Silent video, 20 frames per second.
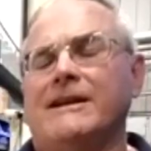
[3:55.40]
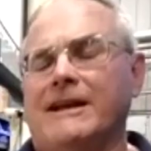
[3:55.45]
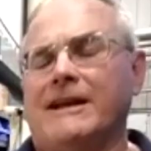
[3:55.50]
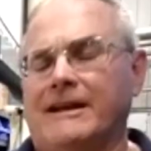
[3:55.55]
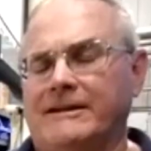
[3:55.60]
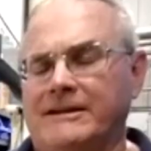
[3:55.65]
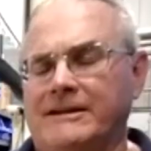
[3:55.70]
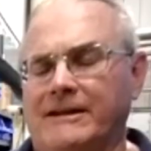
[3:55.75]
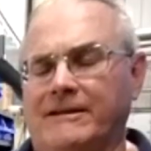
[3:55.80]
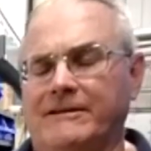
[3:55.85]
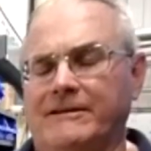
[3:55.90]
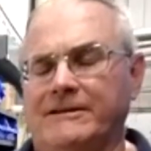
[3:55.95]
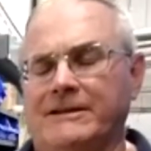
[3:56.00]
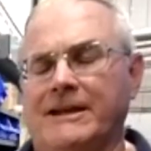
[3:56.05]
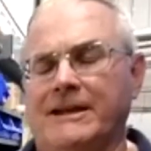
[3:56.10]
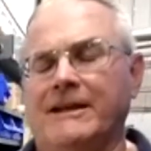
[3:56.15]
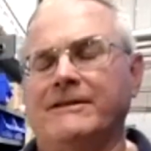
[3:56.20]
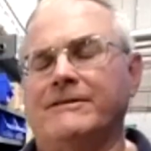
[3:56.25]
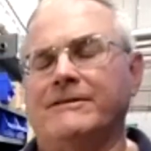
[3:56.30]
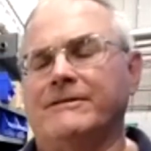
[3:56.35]
and tell the
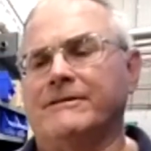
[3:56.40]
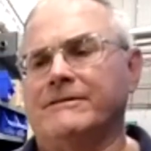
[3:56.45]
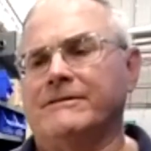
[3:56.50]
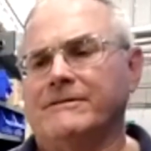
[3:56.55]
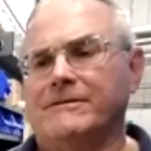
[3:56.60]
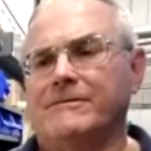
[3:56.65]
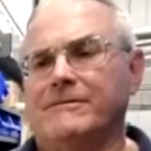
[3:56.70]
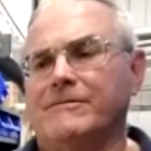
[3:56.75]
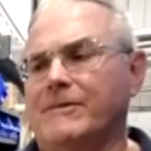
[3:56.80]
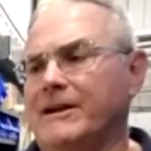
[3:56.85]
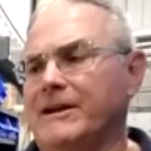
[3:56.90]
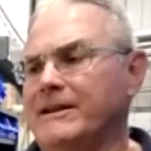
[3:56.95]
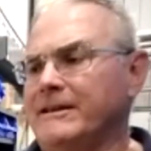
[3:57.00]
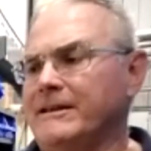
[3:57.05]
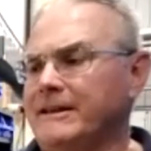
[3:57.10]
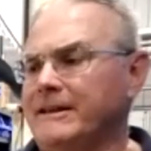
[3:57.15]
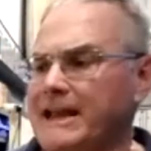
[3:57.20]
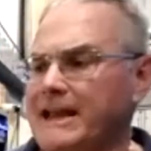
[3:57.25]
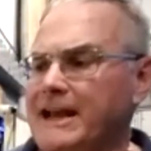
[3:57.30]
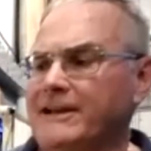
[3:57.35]
tender when the
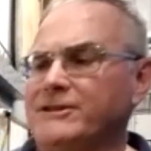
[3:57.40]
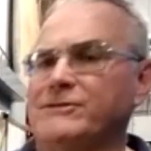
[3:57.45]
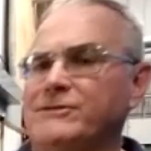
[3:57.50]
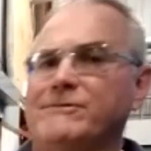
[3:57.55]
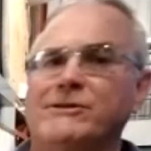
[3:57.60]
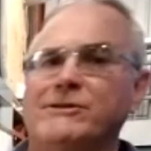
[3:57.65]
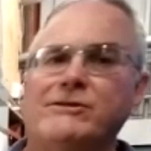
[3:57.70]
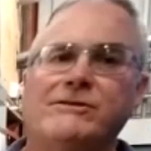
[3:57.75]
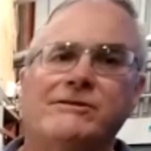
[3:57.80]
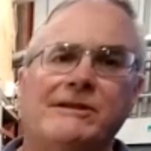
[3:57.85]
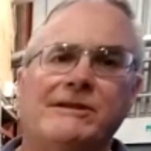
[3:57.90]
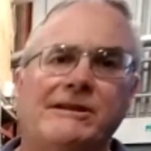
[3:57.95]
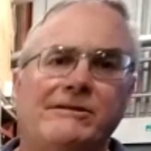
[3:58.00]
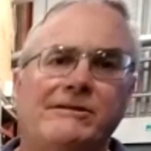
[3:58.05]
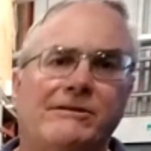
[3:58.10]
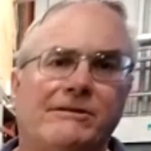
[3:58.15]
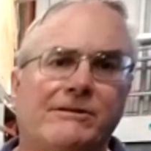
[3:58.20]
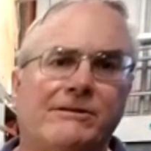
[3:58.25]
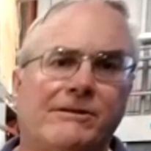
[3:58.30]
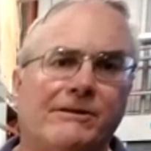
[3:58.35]
gas switches need to
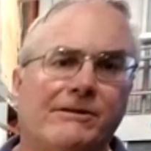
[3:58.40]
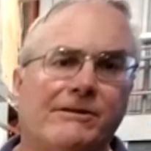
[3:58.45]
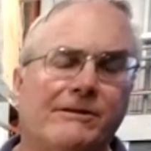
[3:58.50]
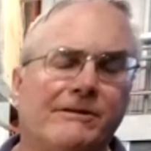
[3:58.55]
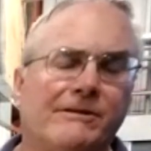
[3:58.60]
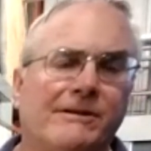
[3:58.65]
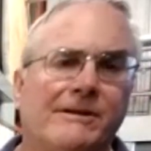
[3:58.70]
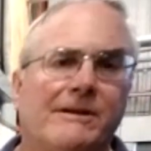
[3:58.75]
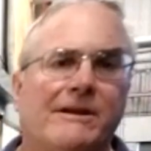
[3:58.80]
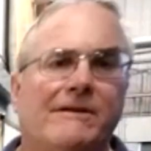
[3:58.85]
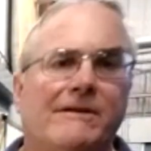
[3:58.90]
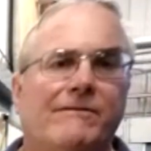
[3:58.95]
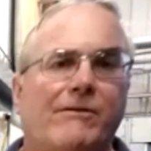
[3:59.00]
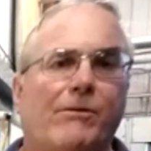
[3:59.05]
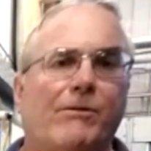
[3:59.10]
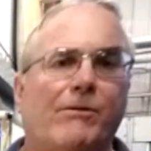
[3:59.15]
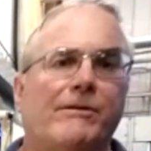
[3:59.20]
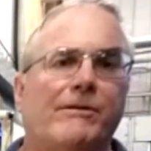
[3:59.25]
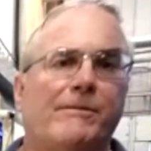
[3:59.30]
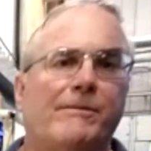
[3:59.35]
occur
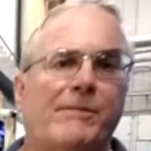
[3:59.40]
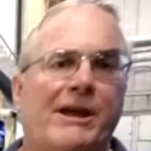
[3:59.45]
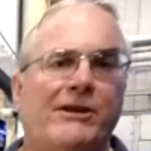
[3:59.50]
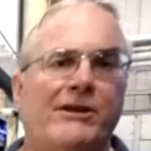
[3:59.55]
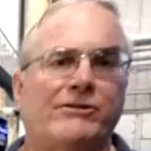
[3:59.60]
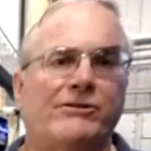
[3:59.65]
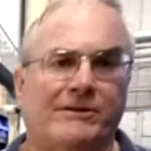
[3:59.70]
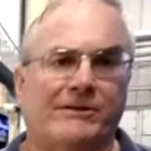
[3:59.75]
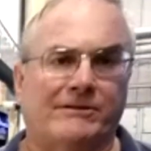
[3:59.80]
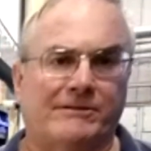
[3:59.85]
for the patient.